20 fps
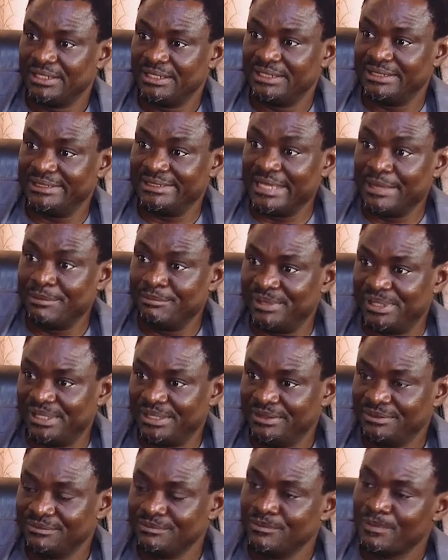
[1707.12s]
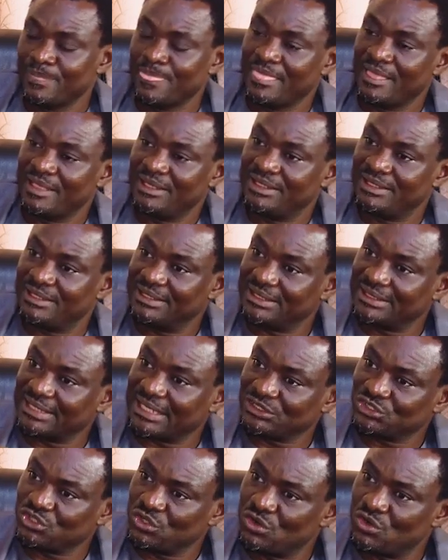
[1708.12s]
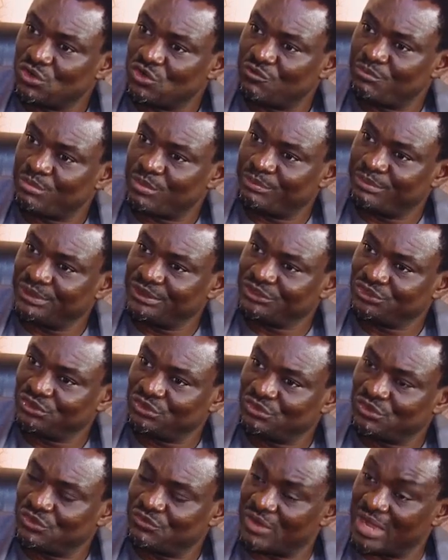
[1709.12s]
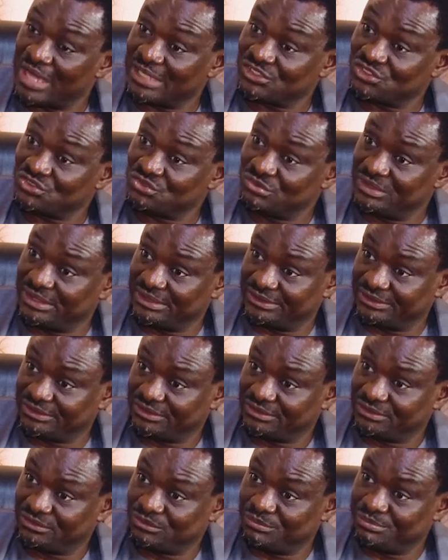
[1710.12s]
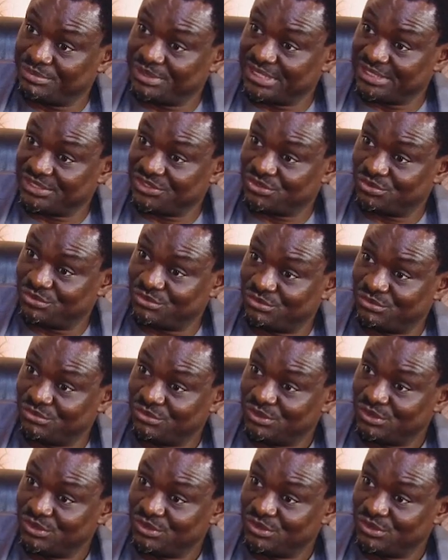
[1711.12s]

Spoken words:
it then means a greater chunk of population of our students to BSU